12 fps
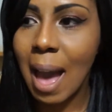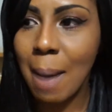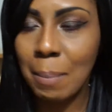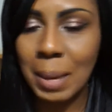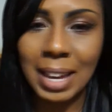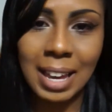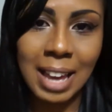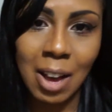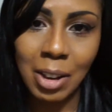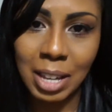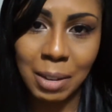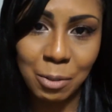I'm picking
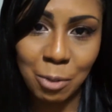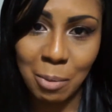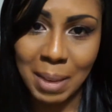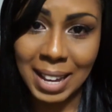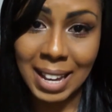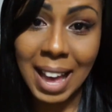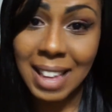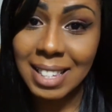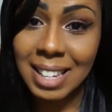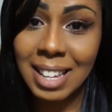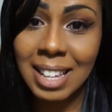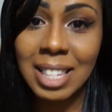out gifts for my
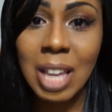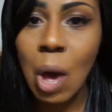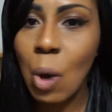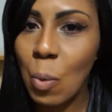cousins.